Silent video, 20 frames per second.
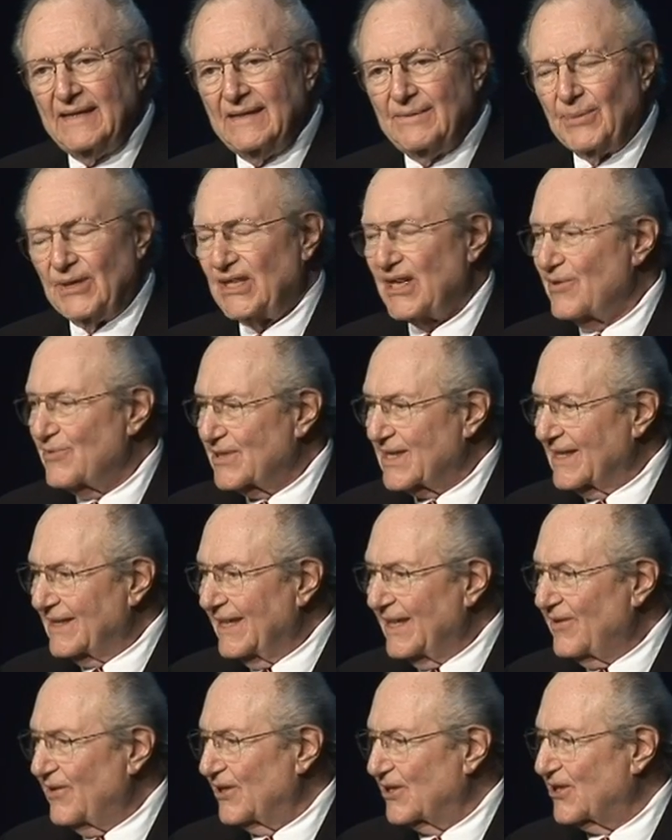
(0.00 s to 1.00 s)
But there was a
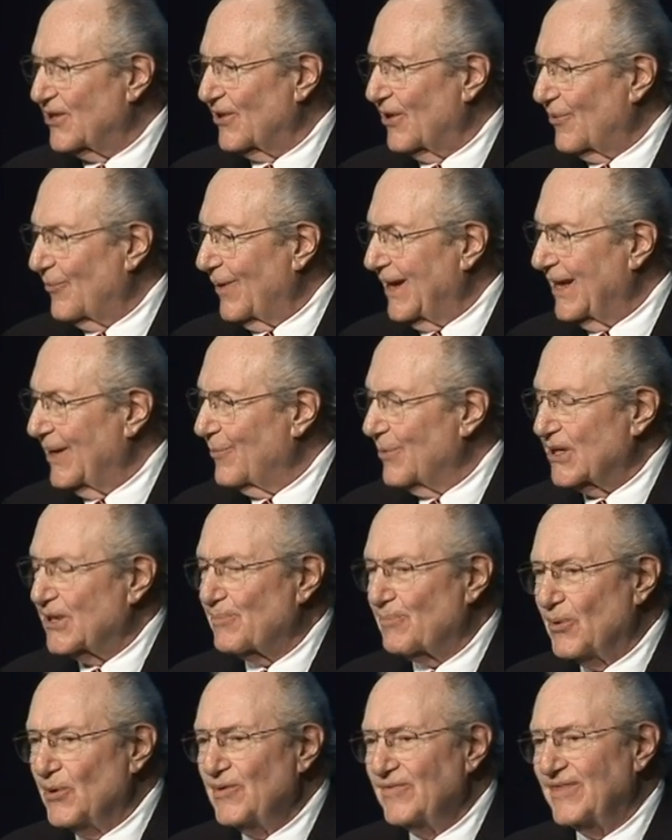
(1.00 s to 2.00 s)
literature already which
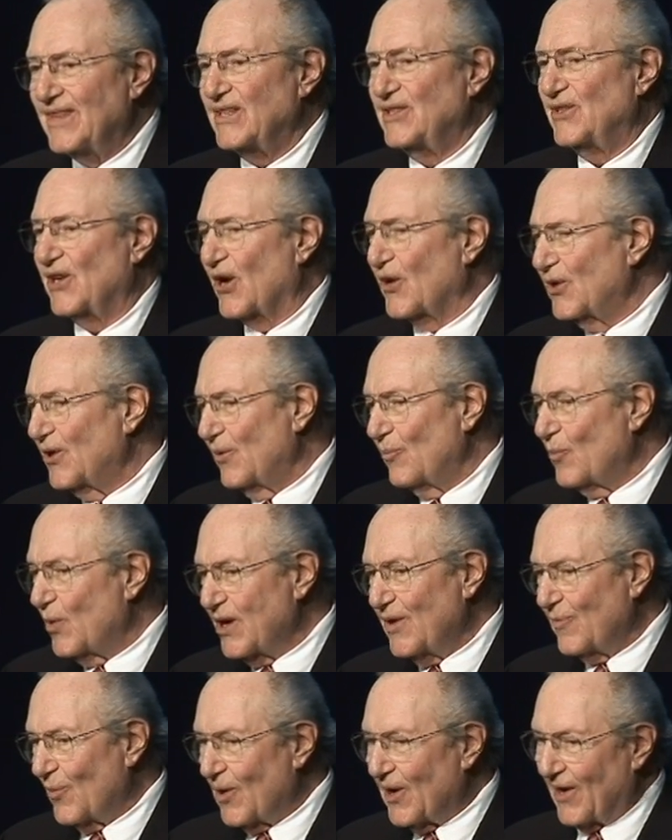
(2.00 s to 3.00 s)
proved that
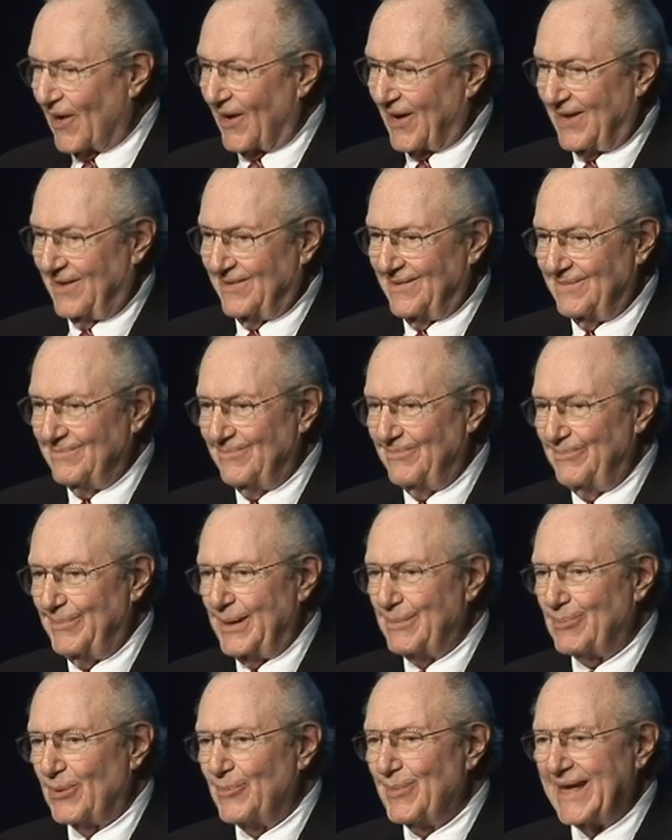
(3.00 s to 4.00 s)
wouldn't work.
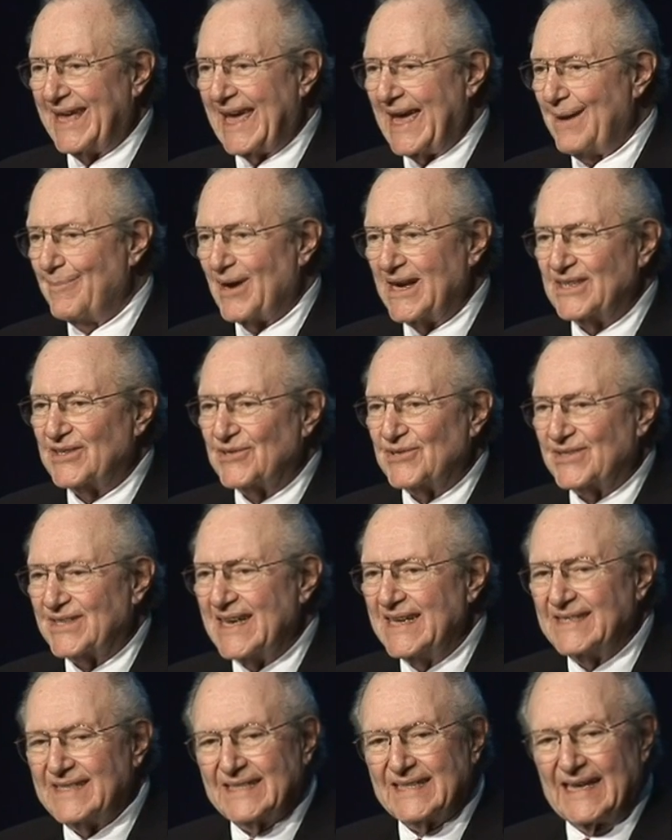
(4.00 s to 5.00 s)
People became
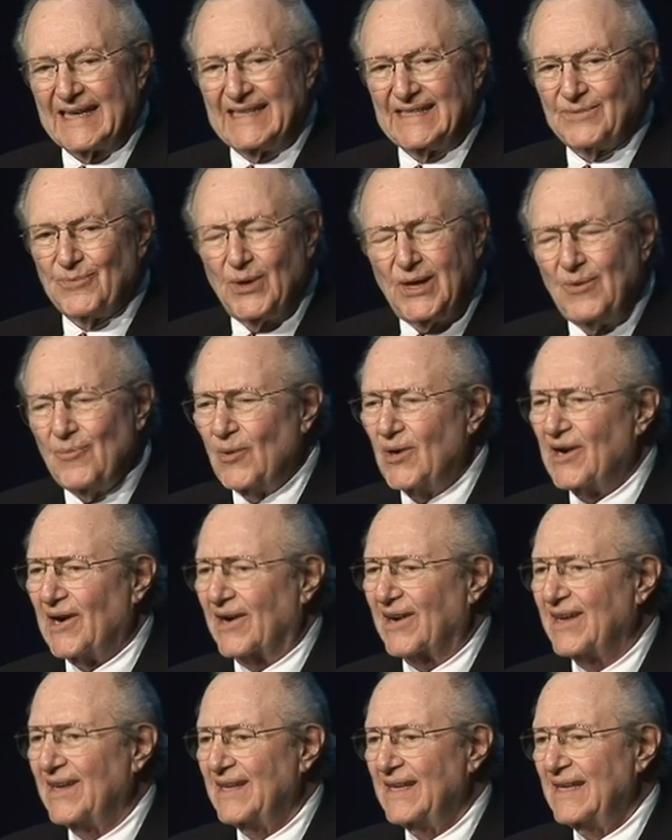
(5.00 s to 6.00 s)
isosensitized, wouldn't work.
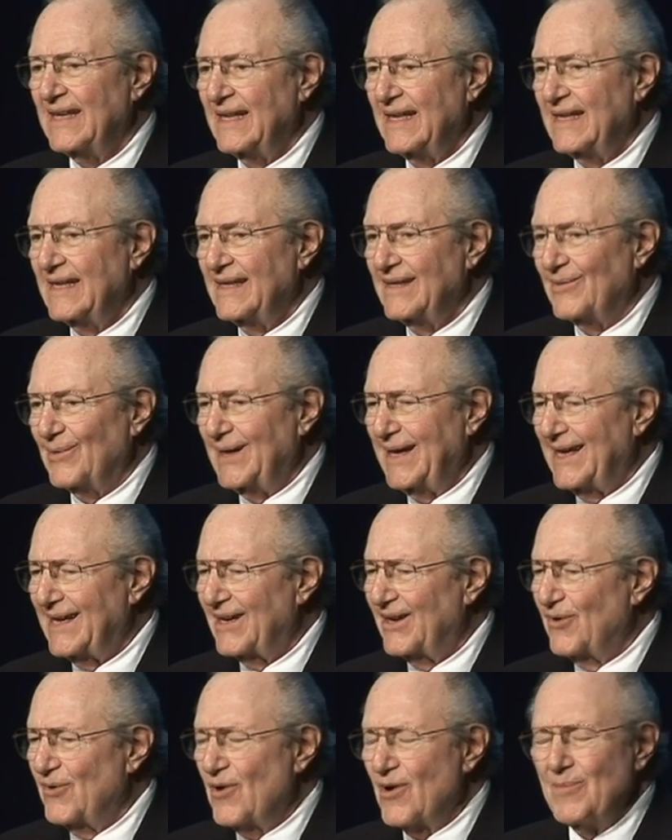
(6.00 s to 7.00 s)
We had
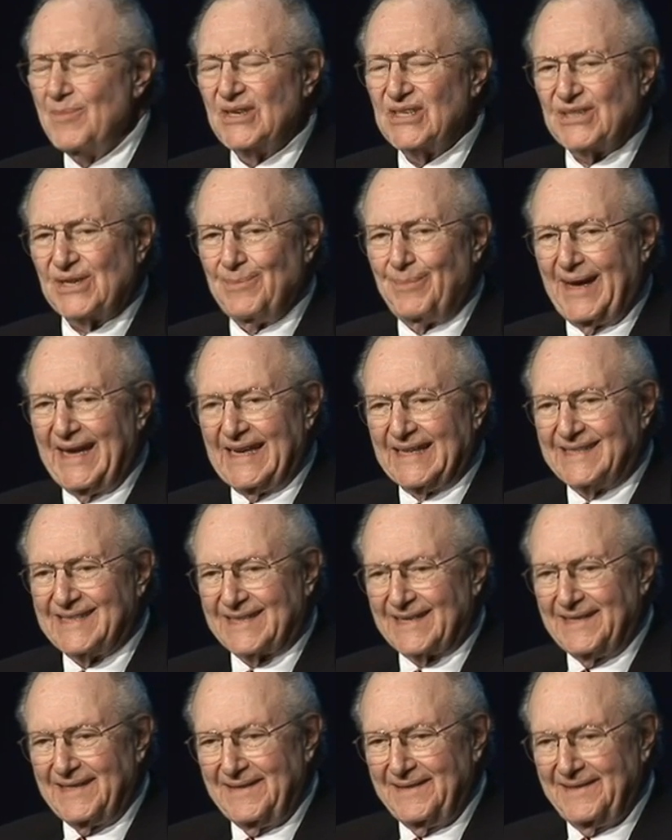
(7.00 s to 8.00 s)
enormous
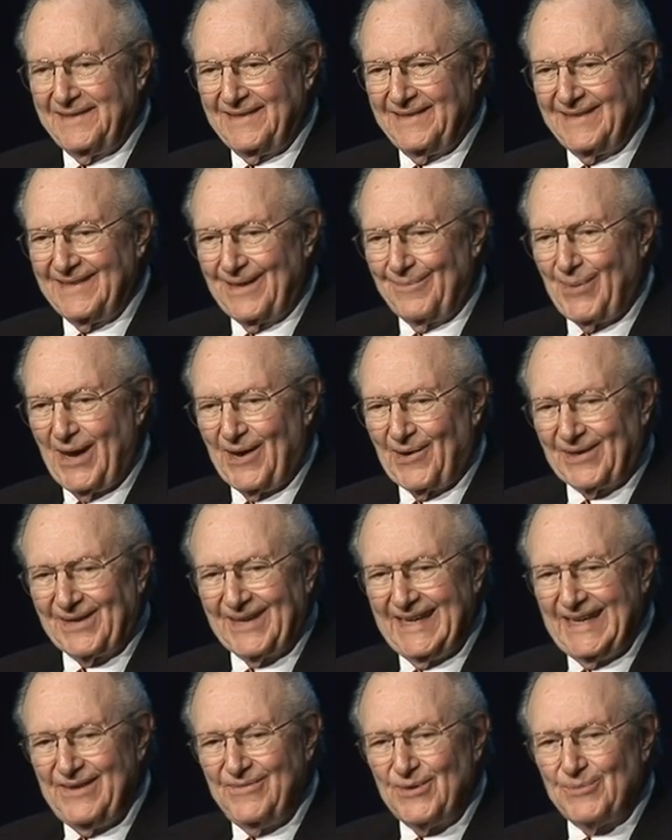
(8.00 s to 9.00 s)
debates about
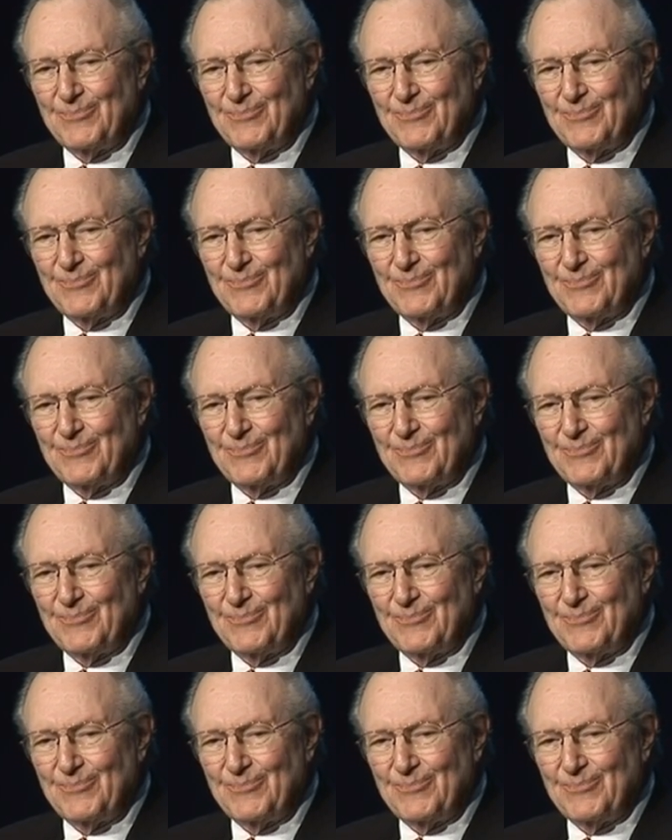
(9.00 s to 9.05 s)
even